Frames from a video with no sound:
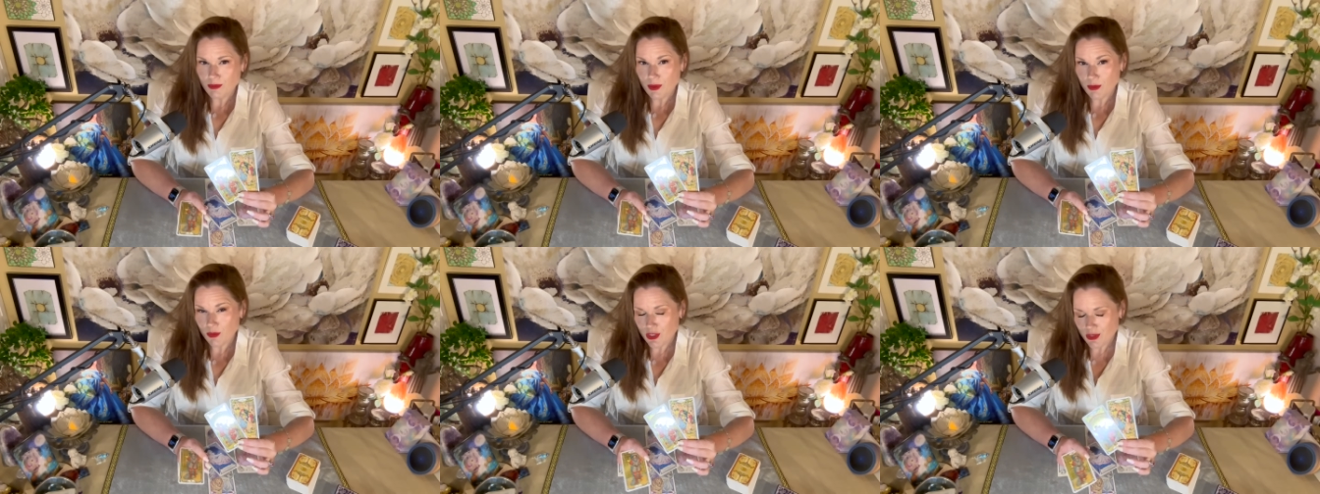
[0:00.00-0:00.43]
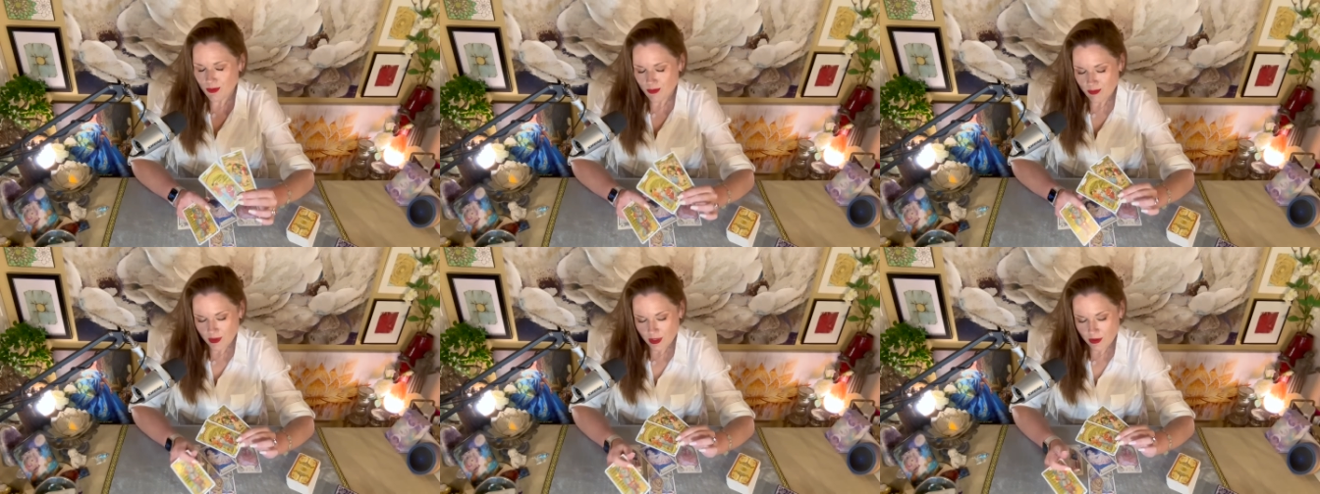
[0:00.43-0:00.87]
memories
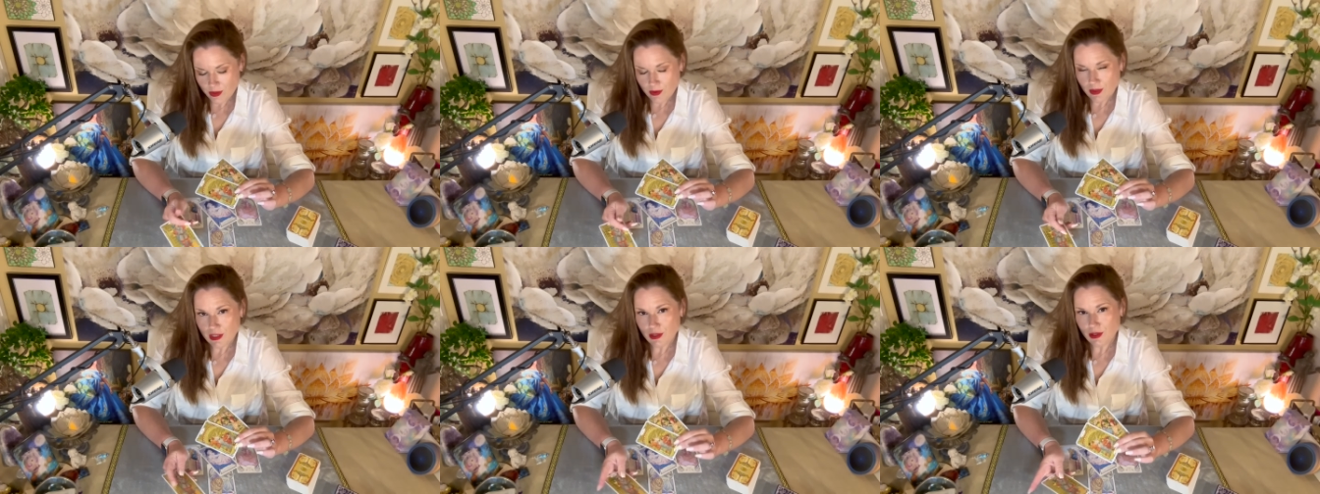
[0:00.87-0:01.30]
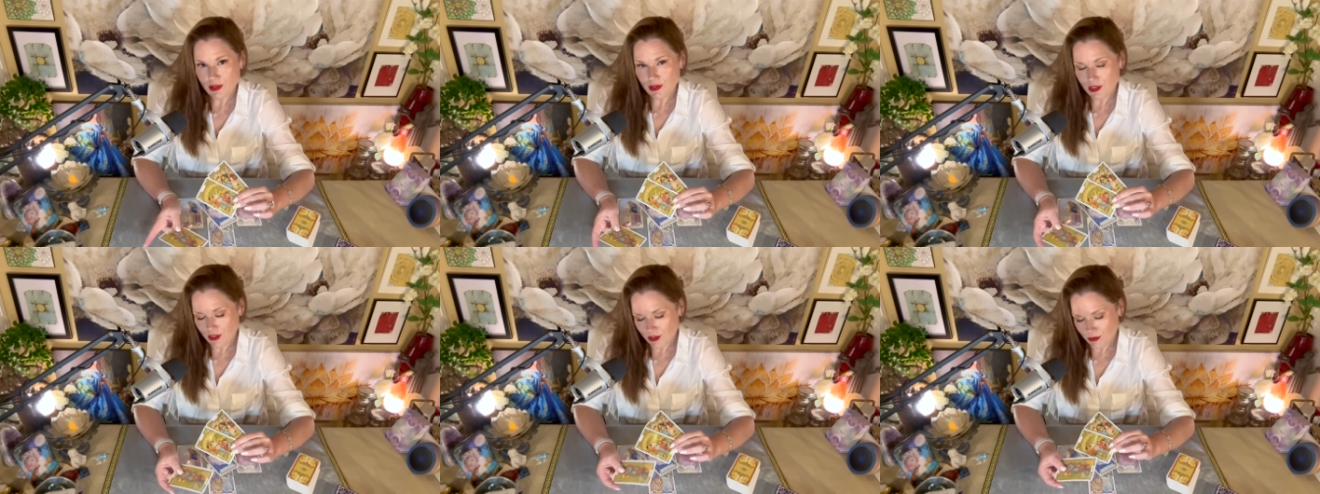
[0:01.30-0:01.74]
that are unique
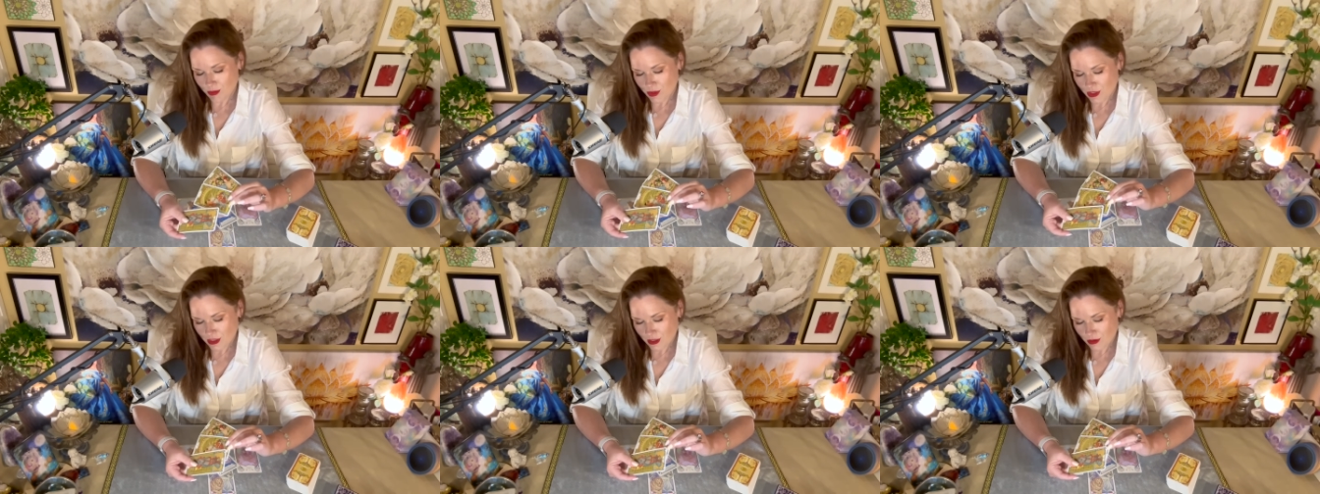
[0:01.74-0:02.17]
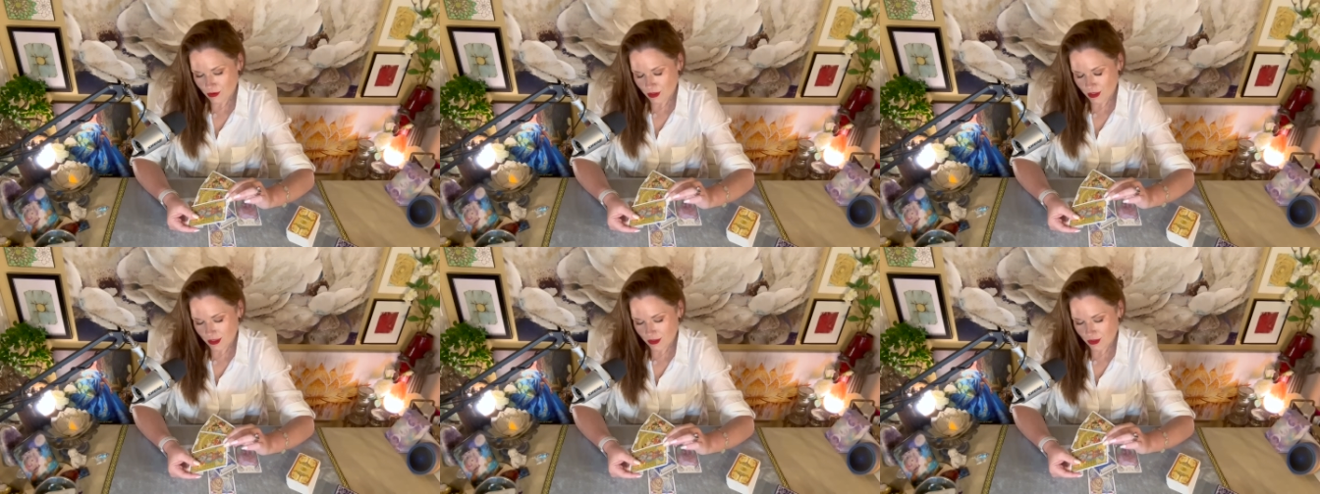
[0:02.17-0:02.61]
in that particular
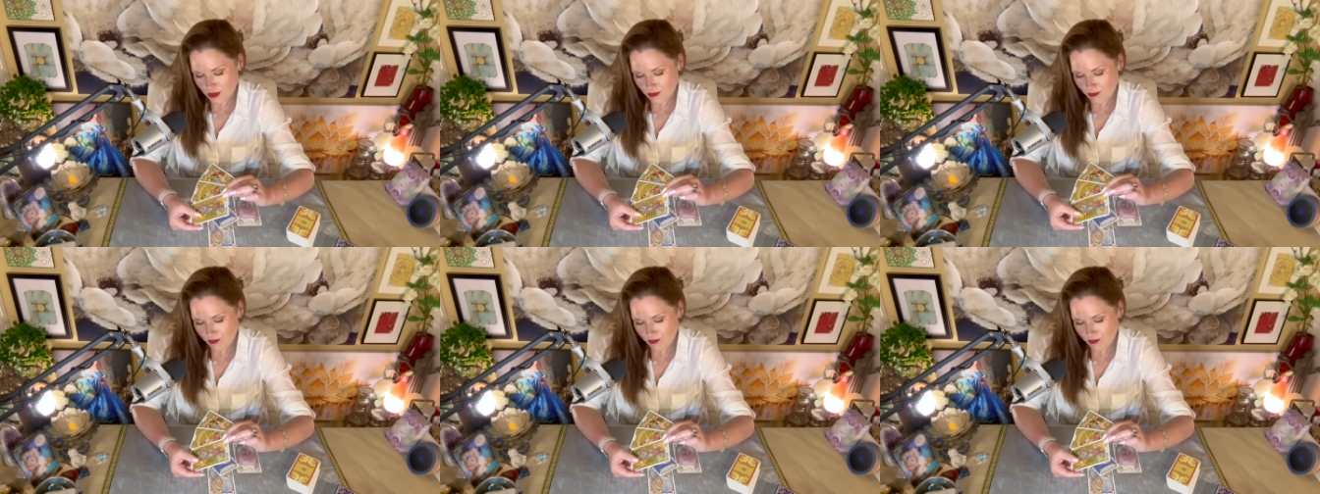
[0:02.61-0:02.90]
connection.